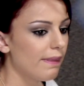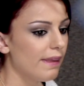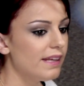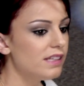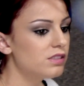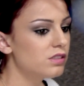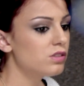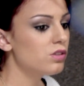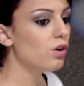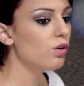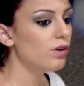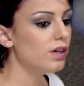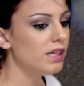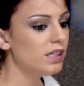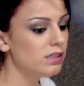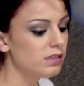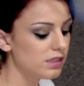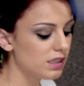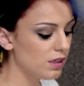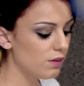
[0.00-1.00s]
it's not
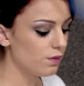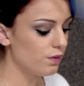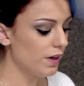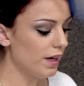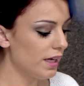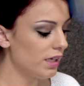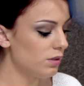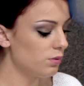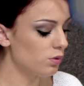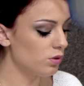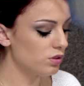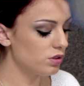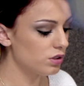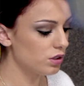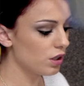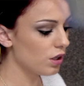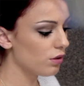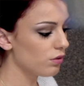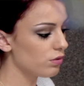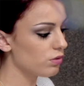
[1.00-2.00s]
easy for anyone to
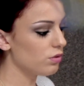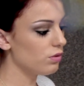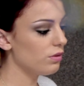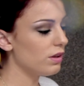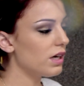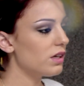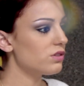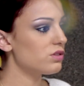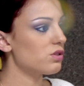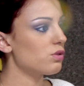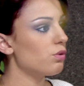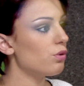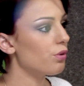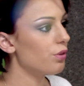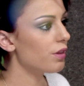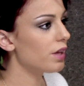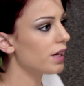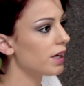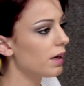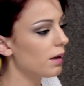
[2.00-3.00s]
go through that sort of
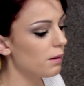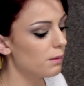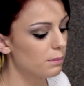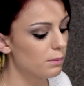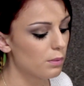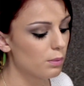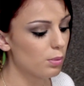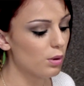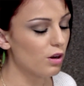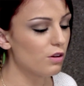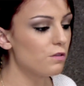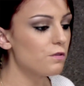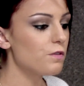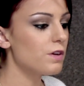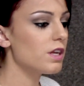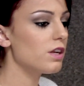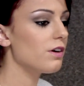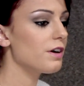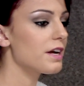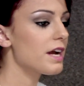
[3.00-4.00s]
thing. But I
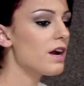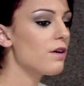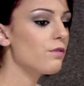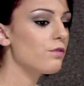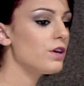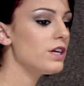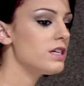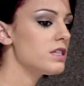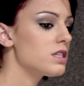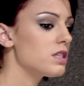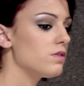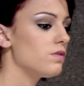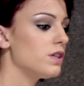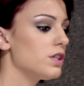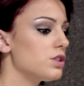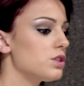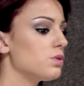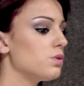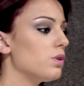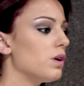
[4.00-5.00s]
feel like every
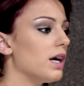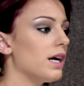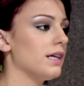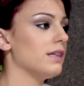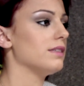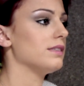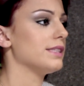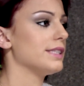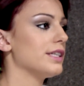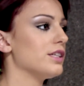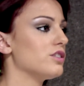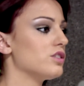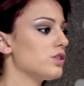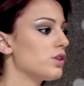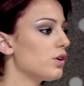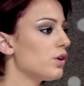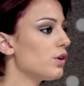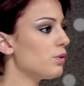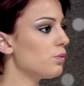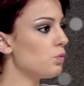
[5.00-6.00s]
individual has a
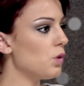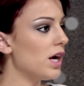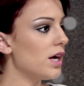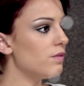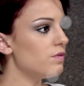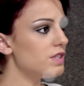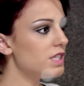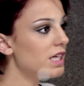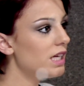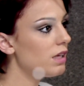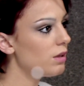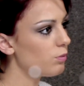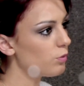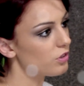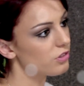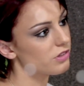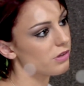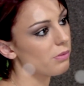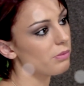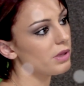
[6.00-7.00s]
certain way of dealing
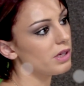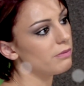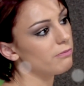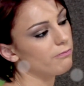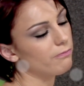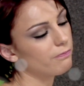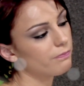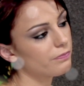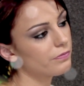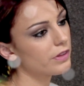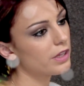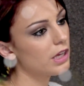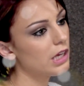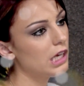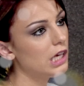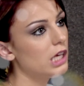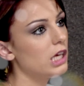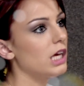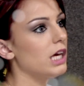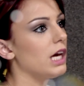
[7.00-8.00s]
with something.
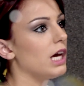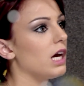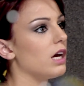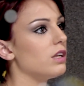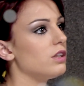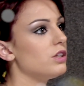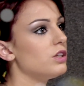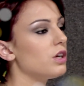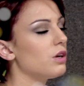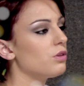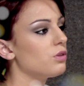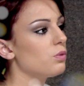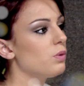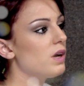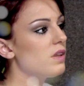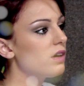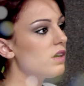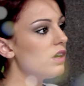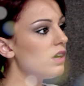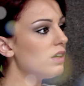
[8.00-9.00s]
And, you know, the
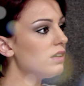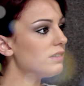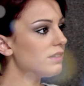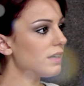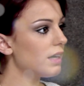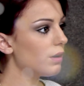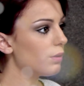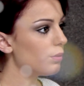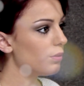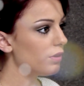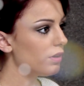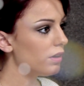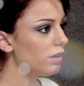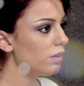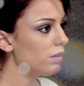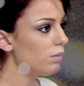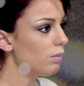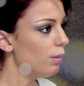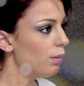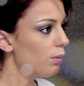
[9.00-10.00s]
way that I dealt with
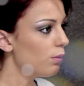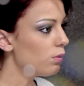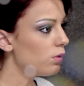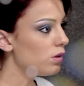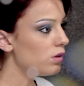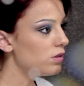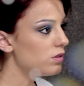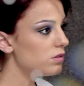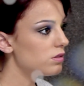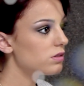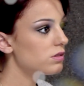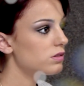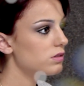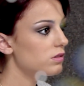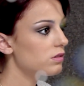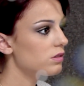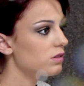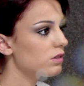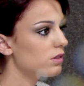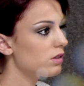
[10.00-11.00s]
it
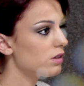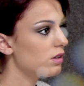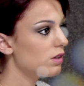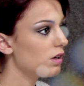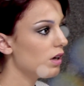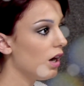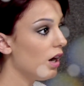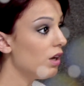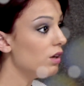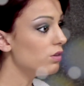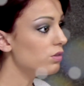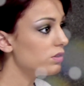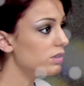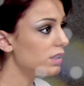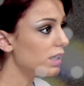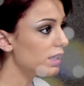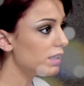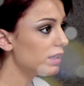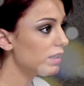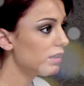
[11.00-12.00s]
was I looked
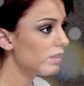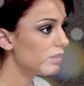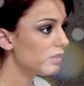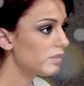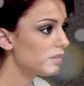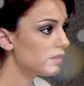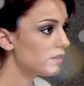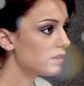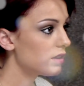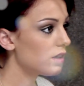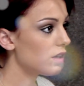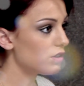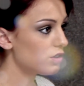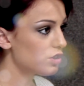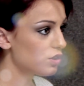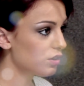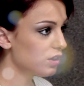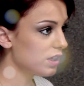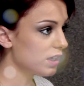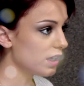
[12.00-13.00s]
at it, I
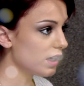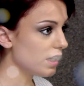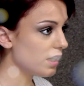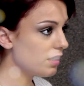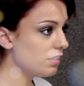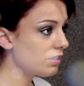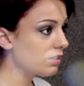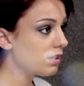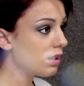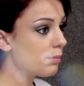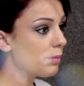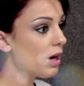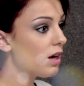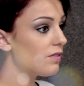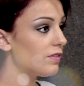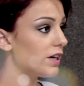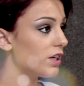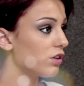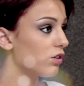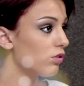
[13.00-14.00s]
took it in, I might
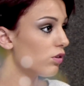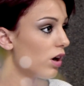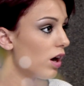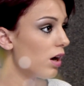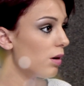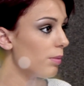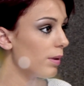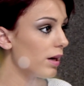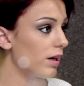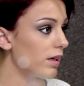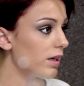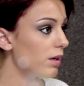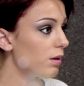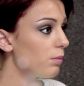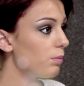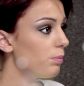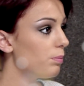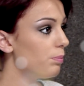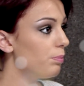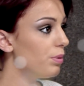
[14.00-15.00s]
have had a cry about
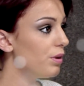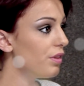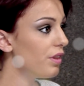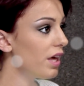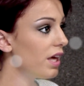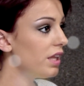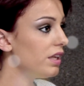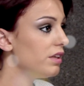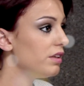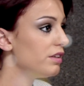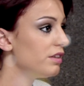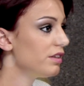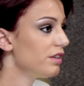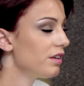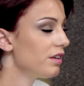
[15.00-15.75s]
it, but then,